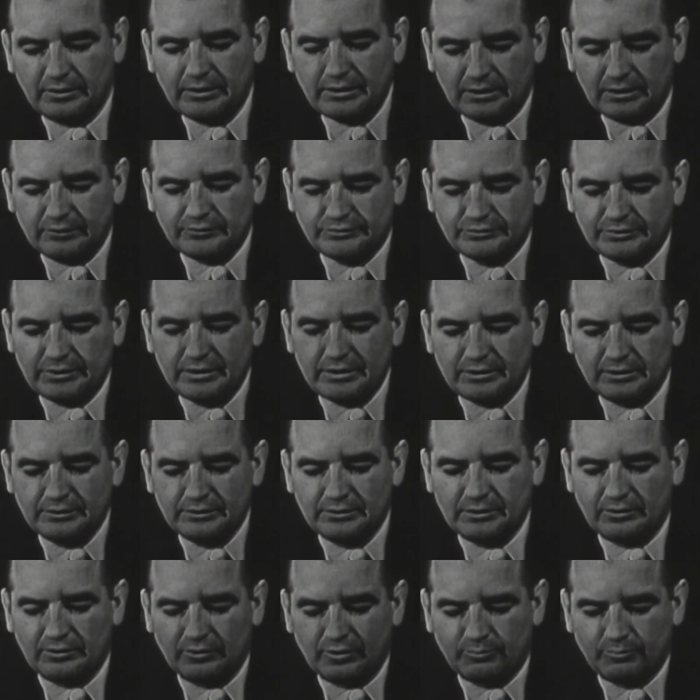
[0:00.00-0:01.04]
They have said
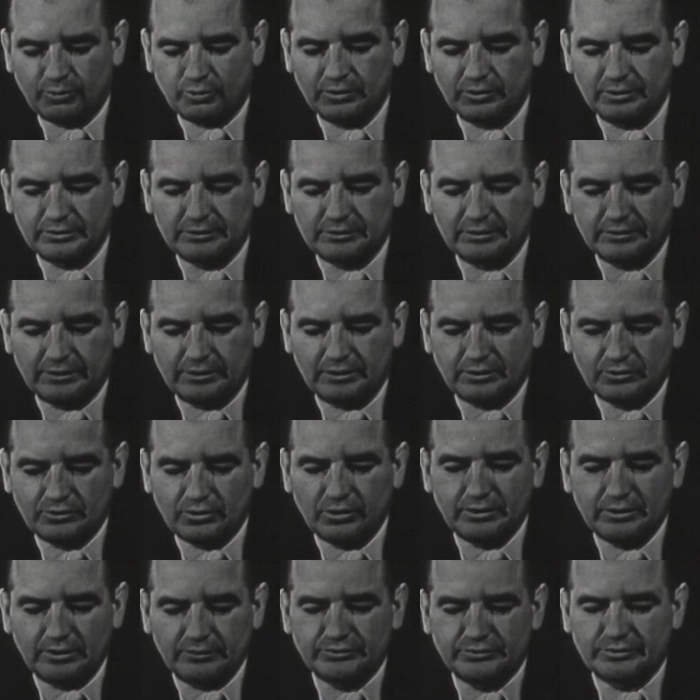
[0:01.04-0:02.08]
in their report that they
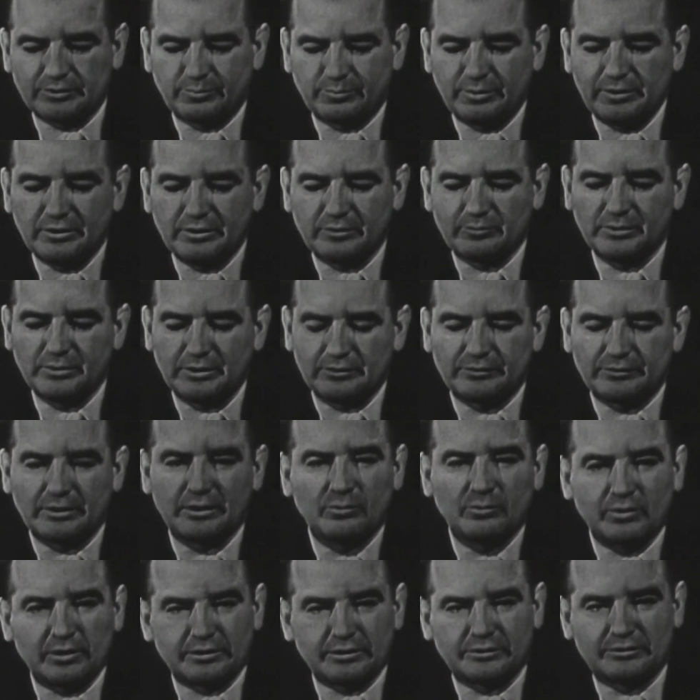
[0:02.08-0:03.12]
could have subpoenaed me if they
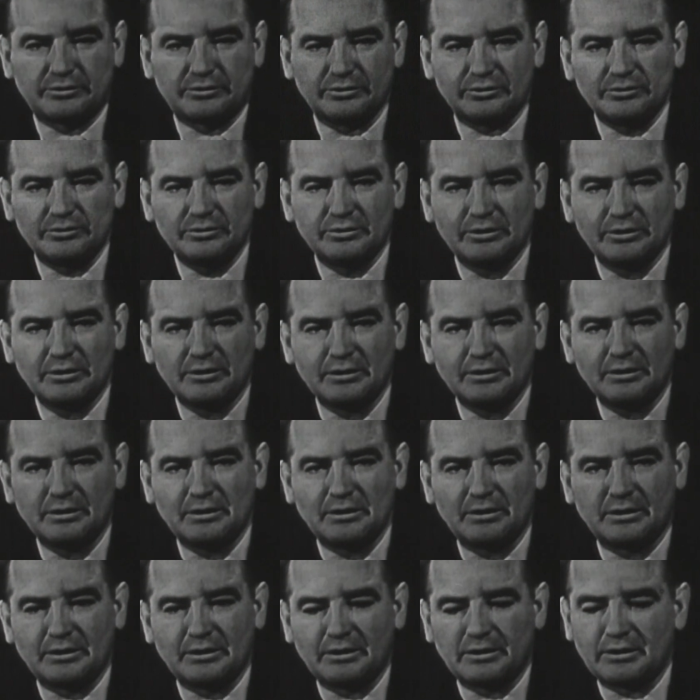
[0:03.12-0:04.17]
wanted to.
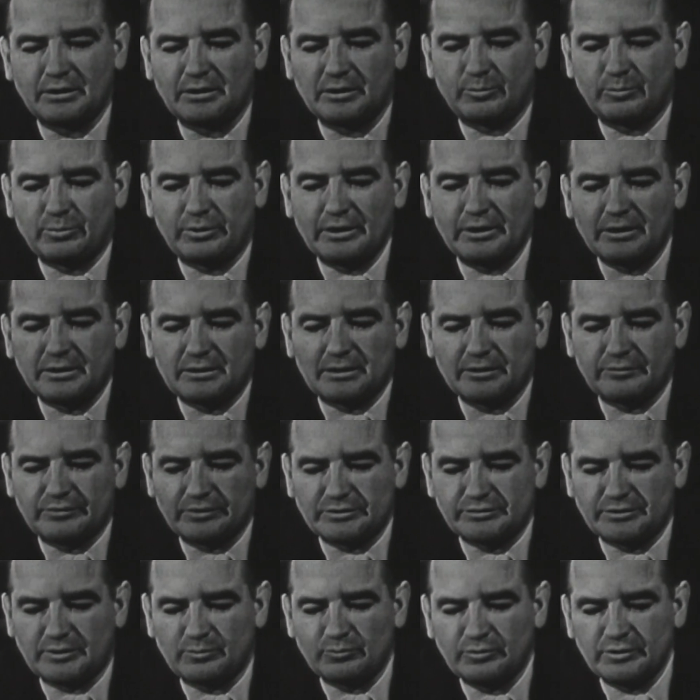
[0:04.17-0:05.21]
Apparently, for
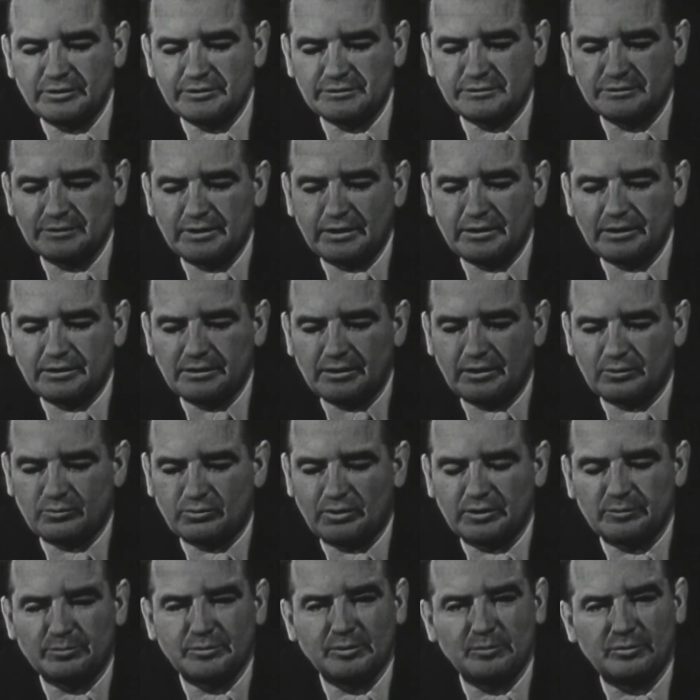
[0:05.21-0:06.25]
some reason, they did not
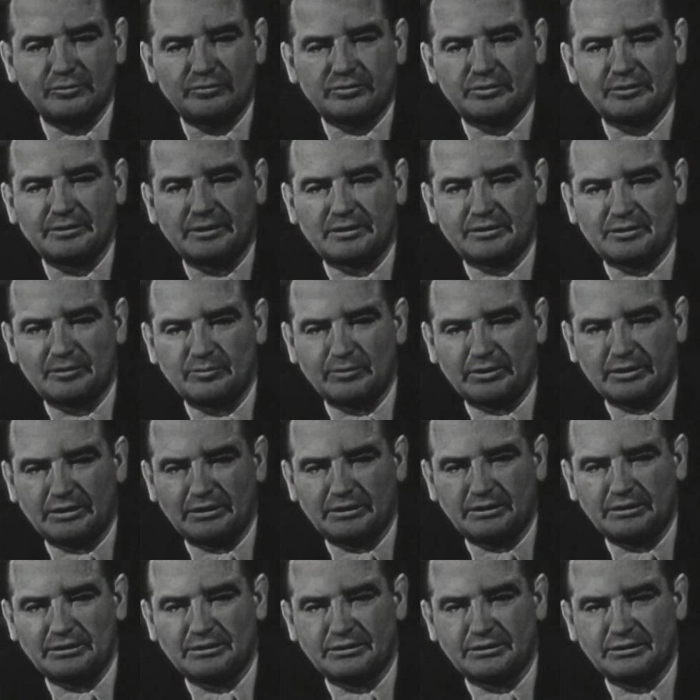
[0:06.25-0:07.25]
want me before that committee.